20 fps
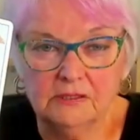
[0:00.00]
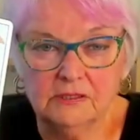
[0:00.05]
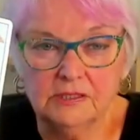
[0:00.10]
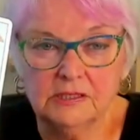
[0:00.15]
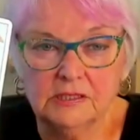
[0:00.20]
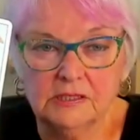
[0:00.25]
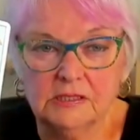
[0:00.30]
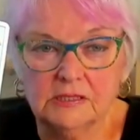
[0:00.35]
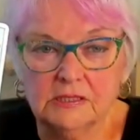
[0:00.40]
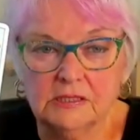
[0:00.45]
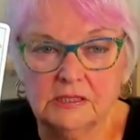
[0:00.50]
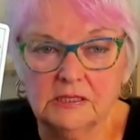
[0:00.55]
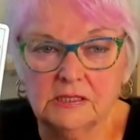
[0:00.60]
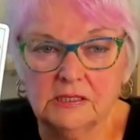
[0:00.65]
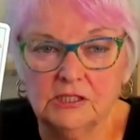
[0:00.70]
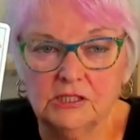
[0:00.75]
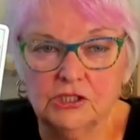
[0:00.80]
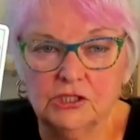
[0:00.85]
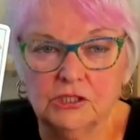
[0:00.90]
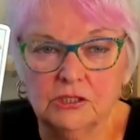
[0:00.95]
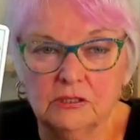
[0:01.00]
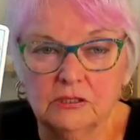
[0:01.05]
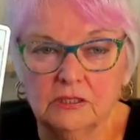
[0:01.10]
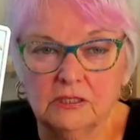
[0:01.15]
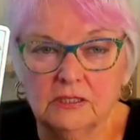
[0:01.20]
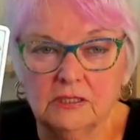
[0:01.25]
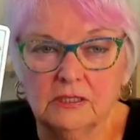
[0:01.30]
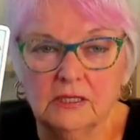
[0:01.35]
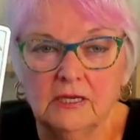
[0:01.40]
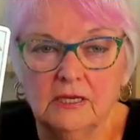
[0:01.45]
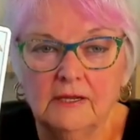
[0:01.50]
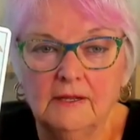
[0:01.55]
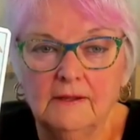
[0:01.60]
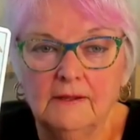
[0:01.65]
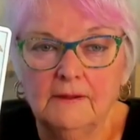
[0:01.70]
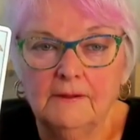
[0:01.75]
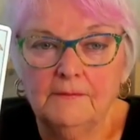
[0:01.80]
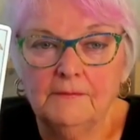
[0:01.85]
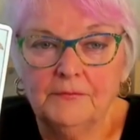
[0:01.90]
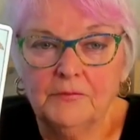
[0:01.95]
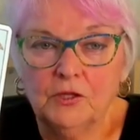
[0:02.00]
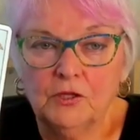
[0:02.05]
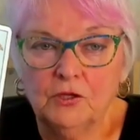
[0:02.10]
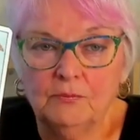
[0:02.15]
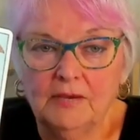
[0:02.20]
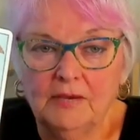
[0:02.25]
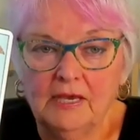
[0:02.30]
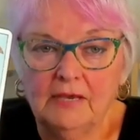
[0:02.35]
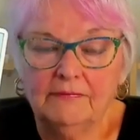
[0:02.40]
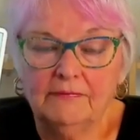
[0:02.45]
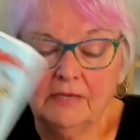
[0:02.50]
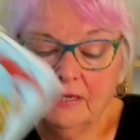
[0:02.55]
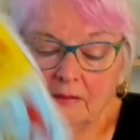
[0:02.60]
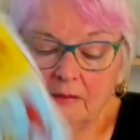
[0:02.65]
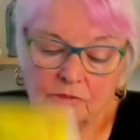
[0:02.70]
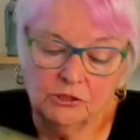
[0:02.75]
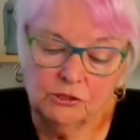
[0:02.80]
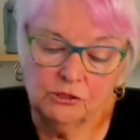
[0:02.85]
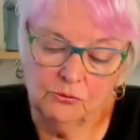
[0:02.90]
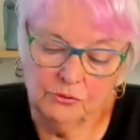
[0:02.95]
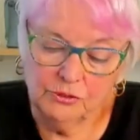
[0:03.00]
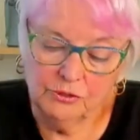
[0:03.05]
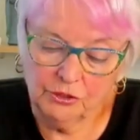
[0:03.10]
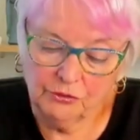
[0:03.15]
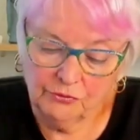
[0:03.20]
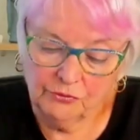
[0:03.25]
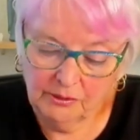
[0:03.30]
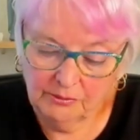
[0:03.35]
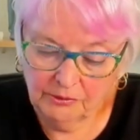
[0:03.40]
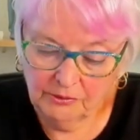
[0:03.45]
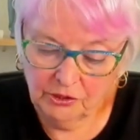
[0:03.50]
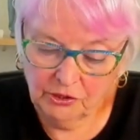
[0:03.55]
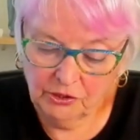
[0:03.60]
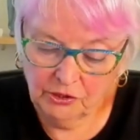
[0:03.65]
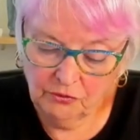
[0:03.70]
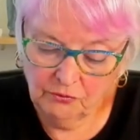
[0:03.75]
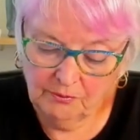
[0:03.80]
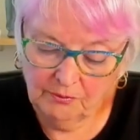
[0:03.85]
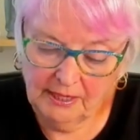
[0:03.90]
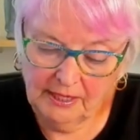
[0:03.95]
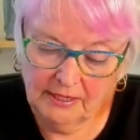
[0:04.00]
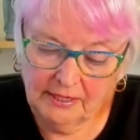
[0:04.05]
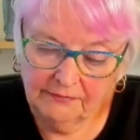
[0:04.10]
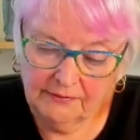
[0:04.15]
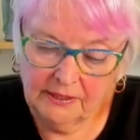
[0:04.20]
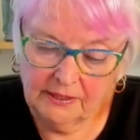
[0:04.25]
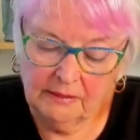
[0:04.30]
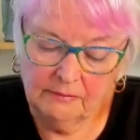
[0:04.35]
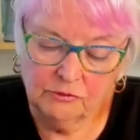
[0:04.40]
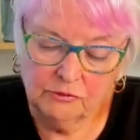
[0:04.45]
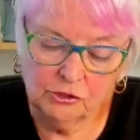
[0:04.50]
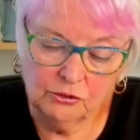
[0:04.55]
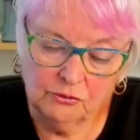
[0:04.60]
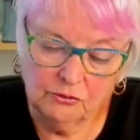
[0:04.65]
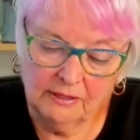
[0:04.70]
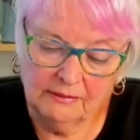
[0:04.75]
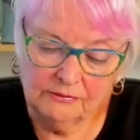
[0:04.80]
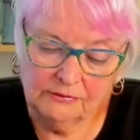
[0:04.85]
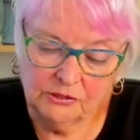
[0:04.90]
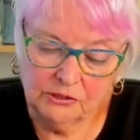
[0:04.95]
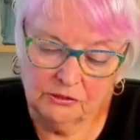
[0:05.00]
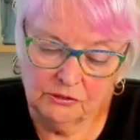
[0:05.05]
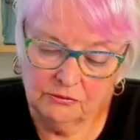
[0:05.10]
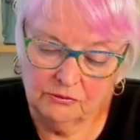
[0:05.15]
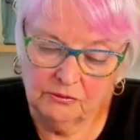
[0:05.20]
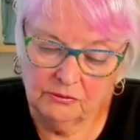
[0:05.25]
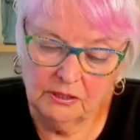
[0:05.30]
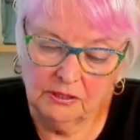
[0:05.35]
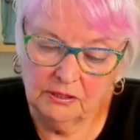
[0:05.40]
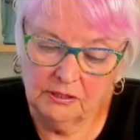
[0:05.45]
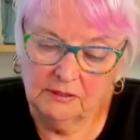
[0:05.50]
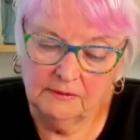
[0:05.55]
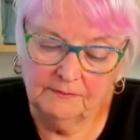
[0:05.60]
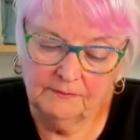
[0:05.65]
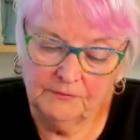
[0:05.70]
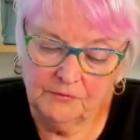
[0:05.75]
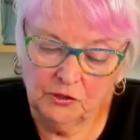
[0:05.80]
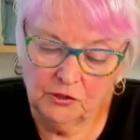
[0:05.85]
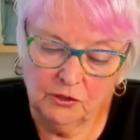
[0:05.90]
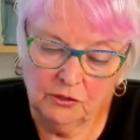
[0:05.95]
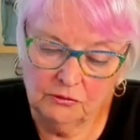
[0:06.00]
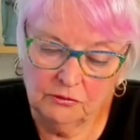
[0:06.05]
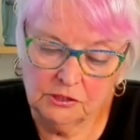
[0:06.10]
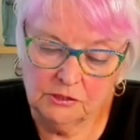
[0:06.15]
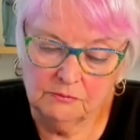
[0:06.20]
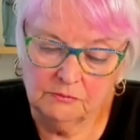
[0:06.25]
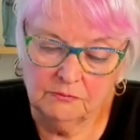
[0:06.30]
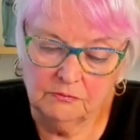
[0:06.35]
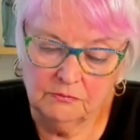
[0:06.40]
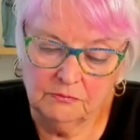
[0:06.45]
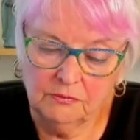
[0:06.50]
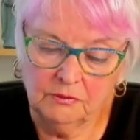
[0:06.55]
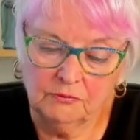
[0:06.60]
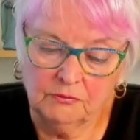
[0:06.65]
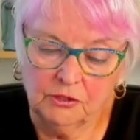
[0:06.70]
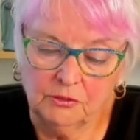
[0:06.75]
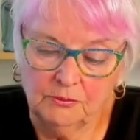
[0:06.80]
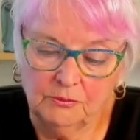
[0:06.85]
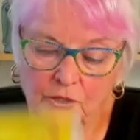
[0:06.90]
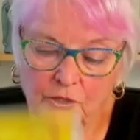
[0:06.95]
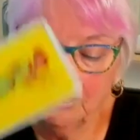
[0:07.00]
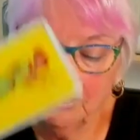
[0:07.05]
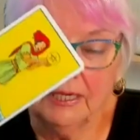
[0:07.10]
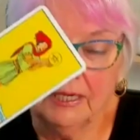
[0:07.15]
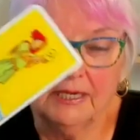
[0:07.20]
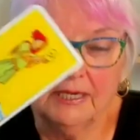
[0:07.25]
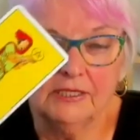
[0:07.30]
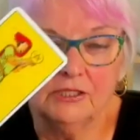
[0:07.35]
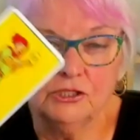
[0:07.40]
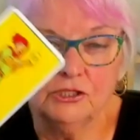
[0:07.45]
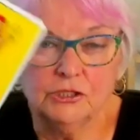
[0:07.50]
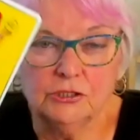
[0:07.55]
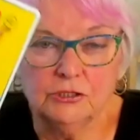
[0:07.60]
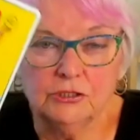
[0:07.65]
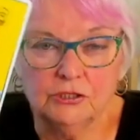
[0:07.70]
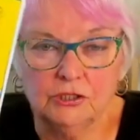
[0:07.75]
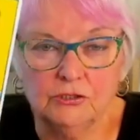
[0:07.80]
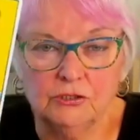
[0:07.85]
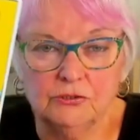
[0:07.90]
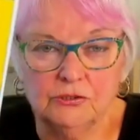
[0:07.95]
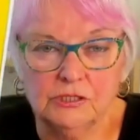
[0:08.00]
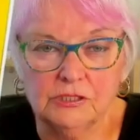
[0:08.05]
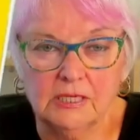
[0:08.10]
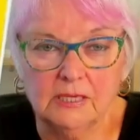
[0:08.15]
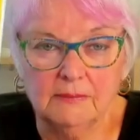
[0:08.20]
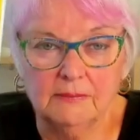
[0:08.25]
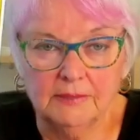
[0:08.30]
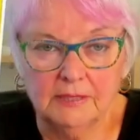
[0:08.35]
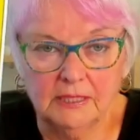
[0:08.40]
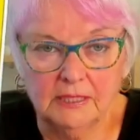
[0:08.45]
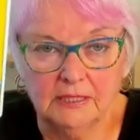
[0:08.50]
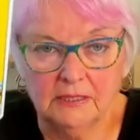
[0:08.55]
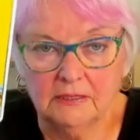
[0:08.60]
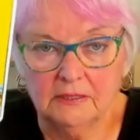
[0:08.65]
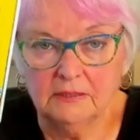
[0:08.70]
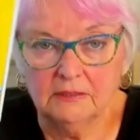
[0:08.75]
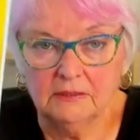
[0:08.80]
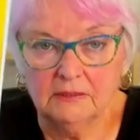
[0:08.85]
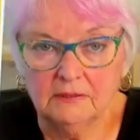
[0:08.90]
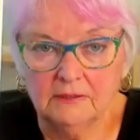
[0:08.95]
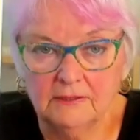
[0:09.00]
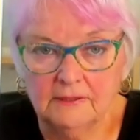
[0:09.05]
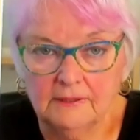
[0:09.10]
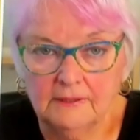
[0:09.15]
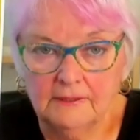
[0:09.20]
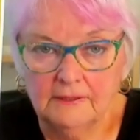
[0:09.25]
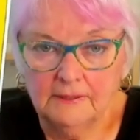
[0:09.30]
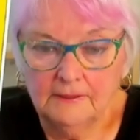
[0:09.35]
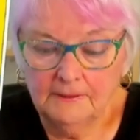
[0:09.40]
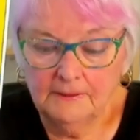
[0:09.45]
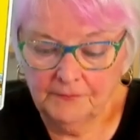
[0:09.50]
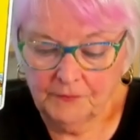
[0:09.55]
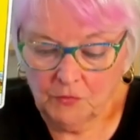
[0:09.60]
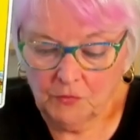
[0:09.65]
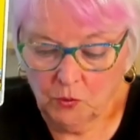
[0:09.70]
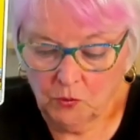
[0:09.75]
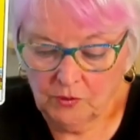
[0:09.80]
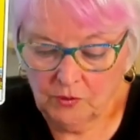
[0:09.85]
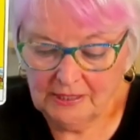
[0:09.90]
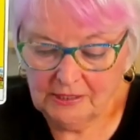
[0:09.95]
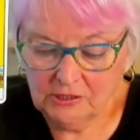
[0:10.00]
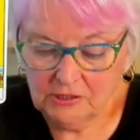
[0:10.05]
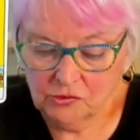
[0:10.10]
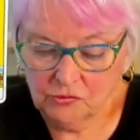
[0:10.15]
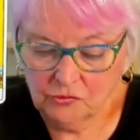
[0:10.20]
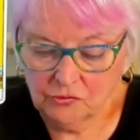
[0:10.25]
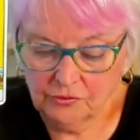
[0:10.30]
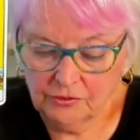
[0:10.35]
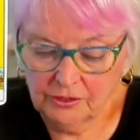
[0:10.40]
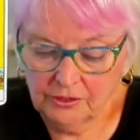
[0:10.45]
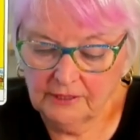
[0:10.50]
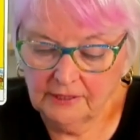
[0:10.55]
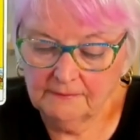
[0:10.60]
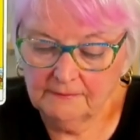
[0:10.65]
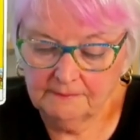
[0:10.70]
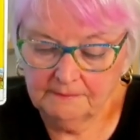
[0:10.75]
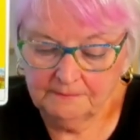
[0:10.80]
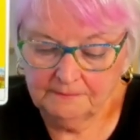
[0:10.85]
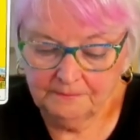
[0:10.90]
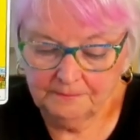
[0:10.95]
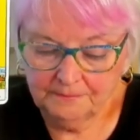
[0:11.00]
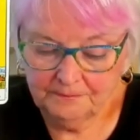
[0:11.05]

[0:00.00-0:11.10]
So this is the decision that you may have come to, an agreement that you may have come to after some communication, news coming in, and all that sort of thing.